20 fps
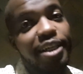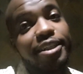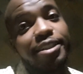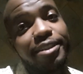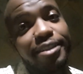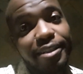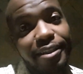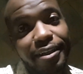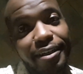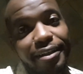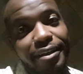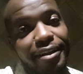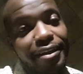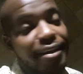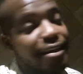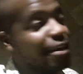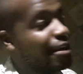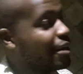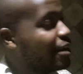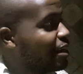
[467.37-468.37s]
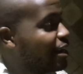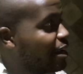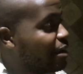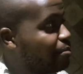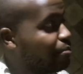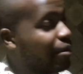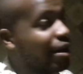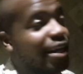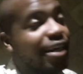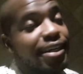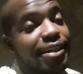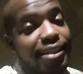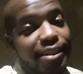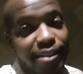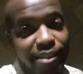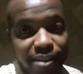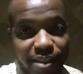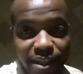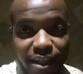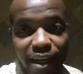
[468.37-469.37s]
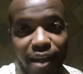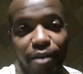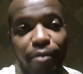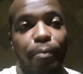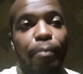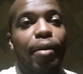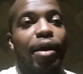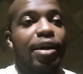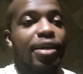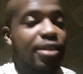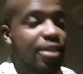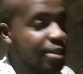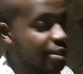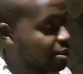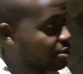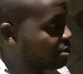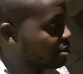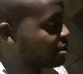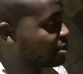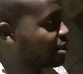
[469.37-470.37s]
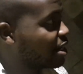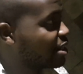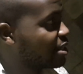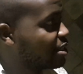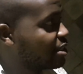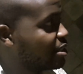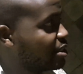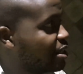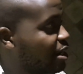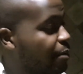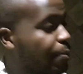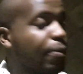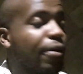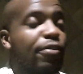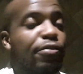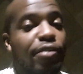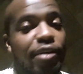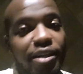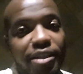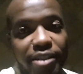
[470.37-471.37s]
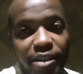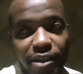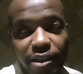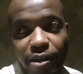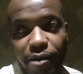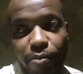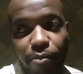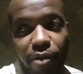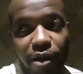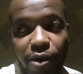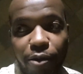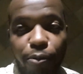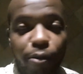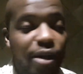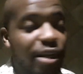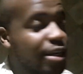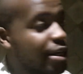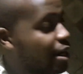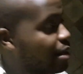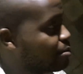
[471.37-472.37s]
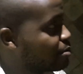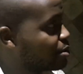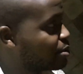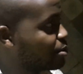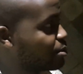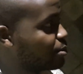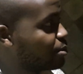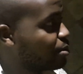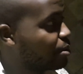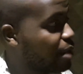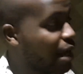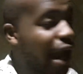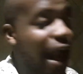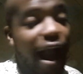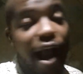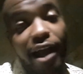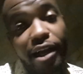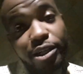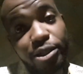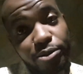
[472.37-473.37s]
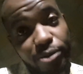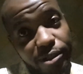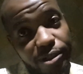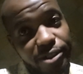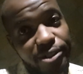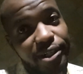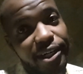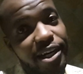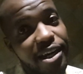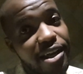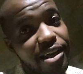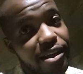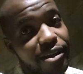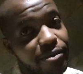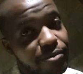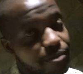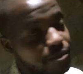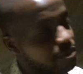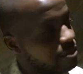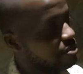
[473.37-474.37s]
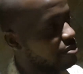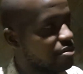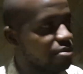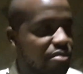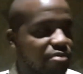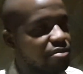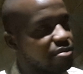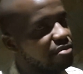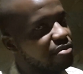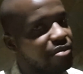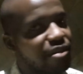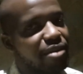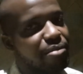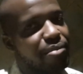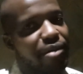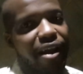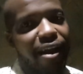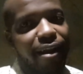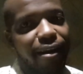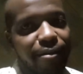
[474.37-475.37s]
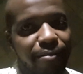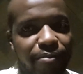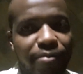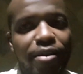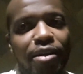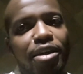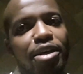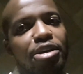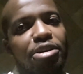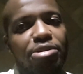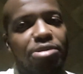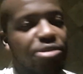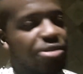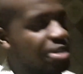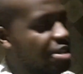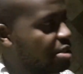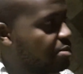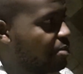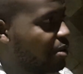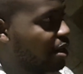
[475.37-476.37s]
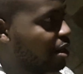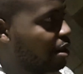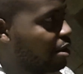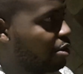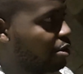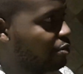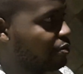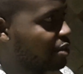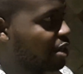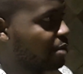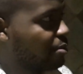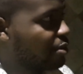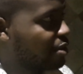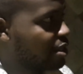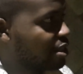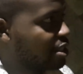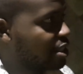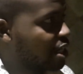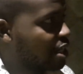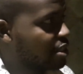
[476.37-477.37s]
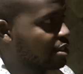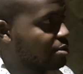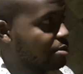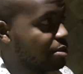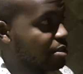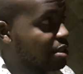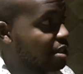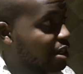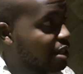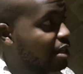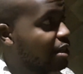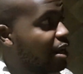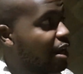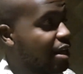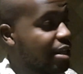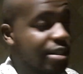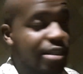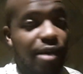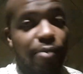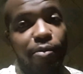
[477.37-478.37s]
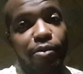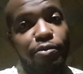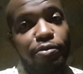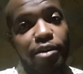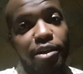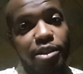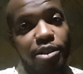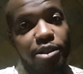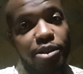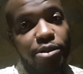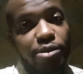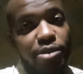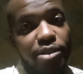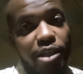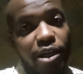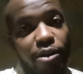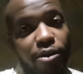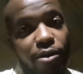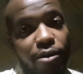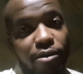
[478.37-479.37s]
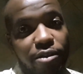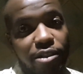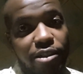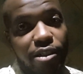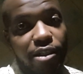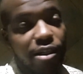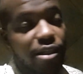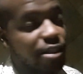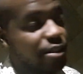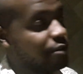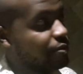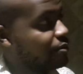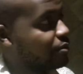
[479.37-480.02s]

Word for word: testing and back testing and practicing your strategy and perfecting it. But when it comes to the actual trading, man, you shouldn't spend a lot of time on the charts because it ends up affecting you psychologically,